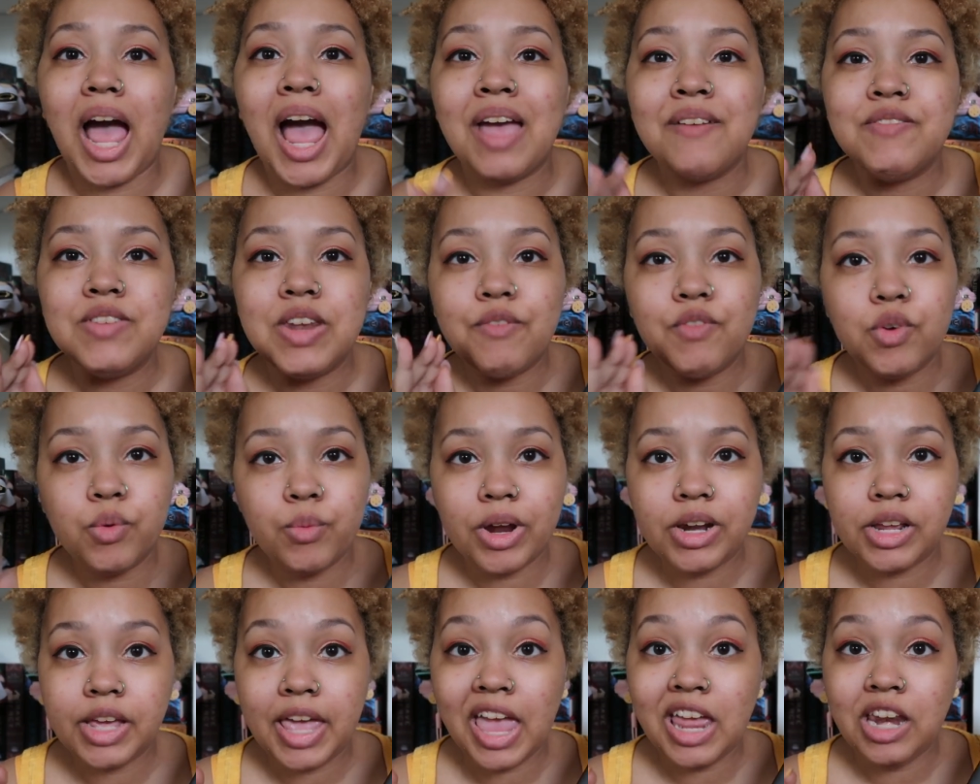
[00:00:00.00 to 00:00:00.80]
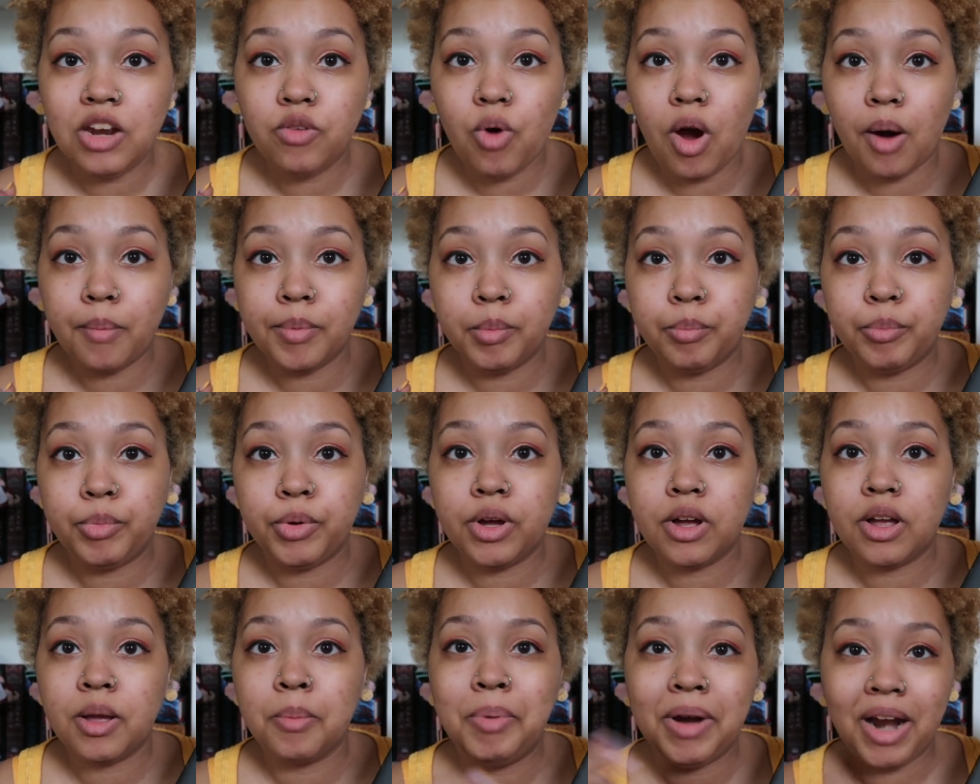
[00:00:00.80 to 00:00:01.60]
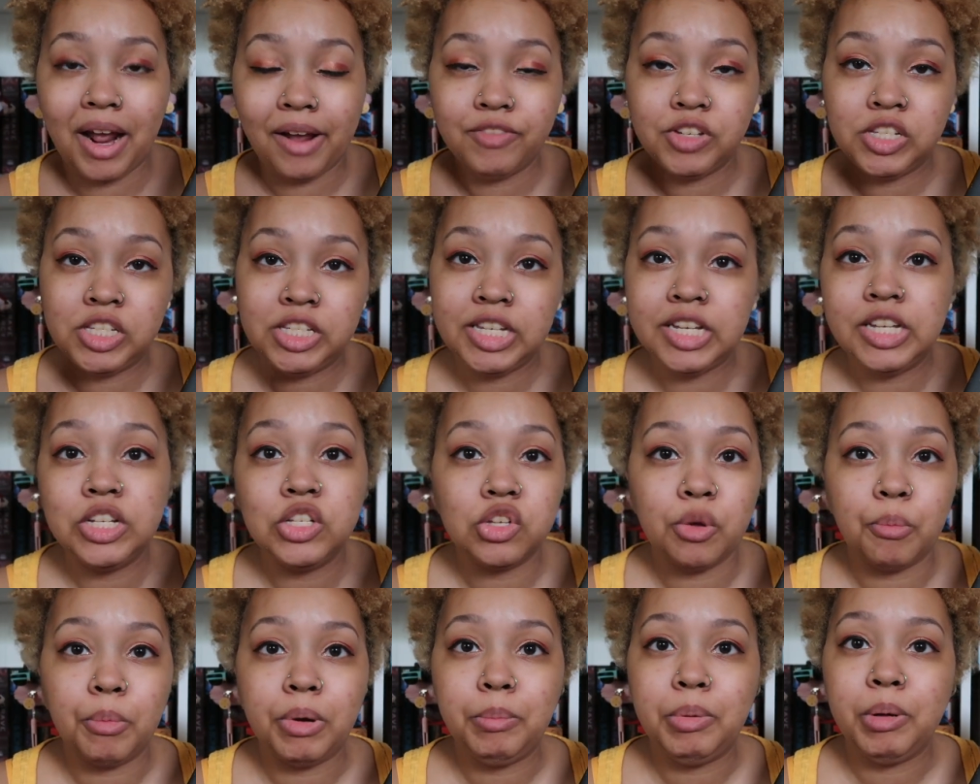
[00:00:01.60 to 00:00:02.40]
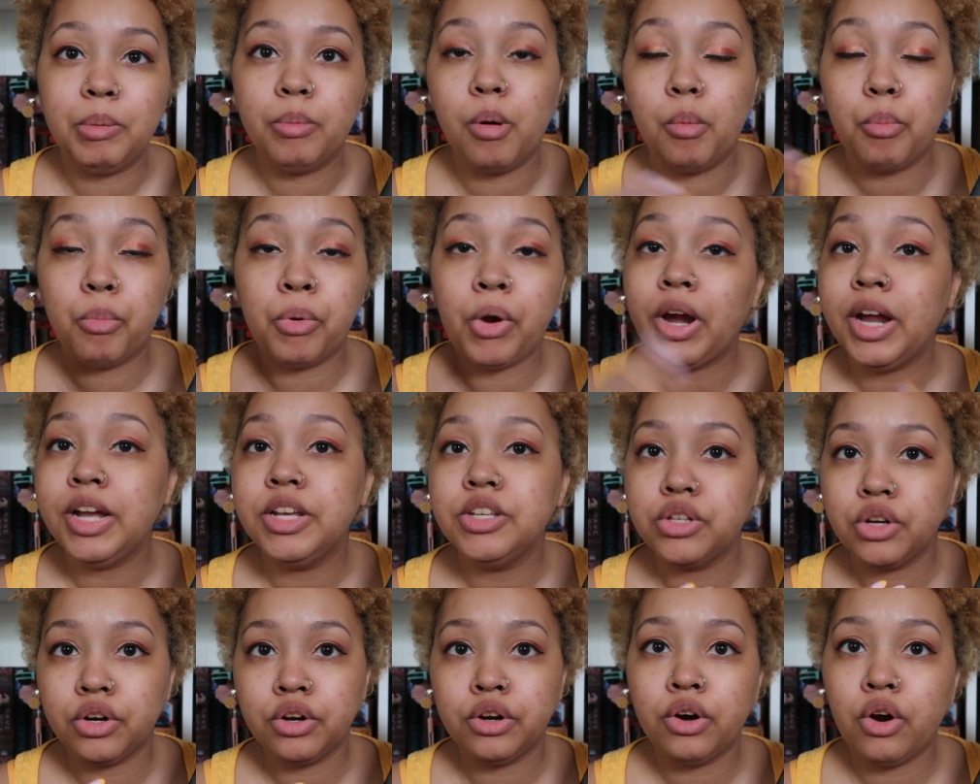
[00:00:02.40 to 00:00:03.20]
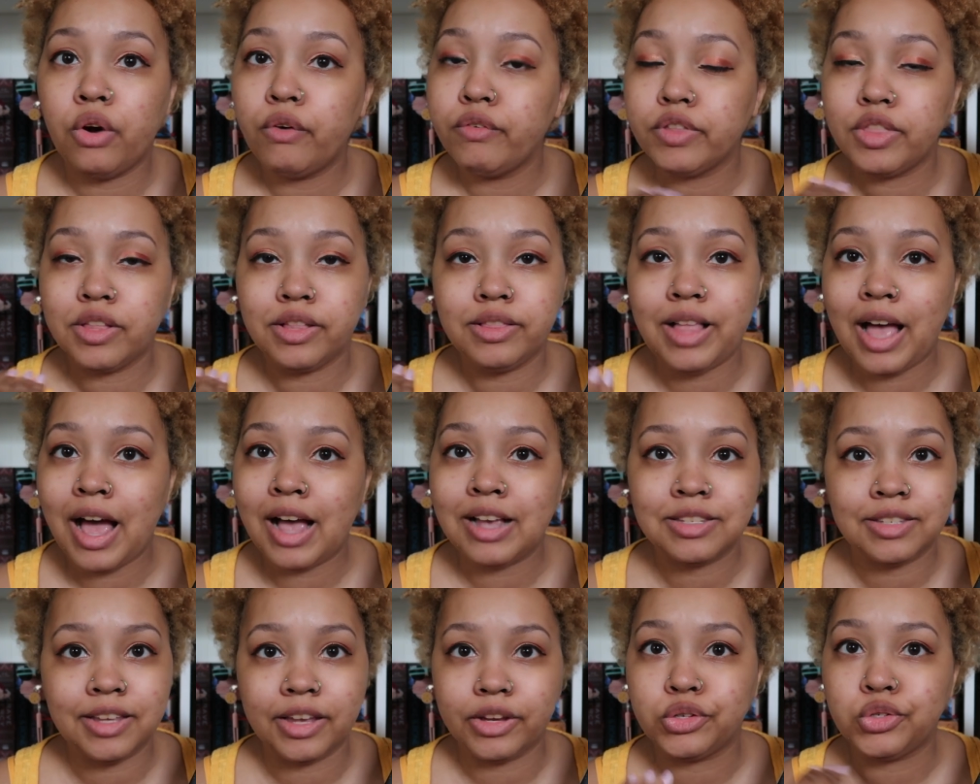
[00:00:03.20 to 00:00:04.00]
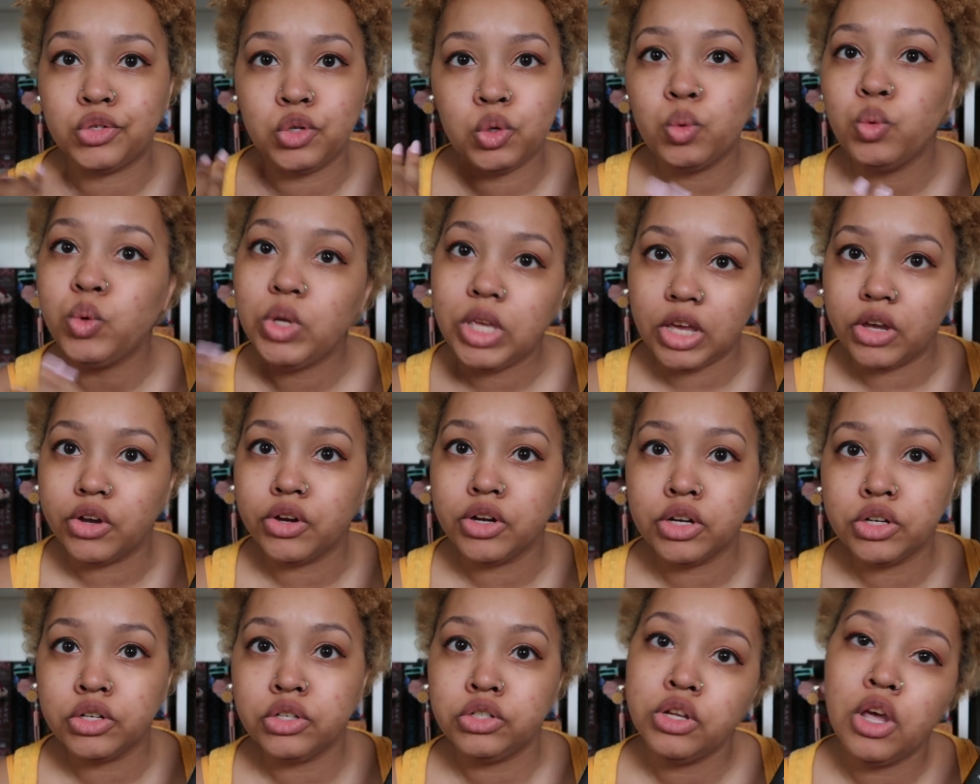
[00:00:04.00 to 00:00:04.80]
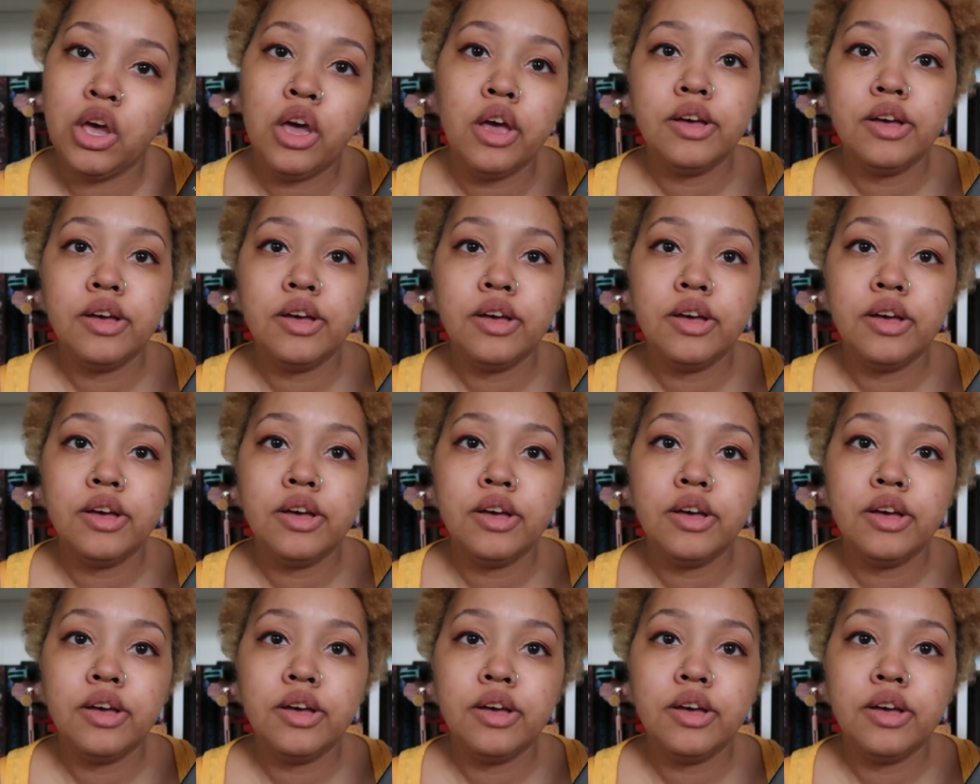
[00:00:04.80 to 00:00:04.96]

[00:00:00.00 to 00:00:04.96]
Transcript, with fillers: I've never read a Katee Robert book, but I've seen so many people praise her over the last like two years.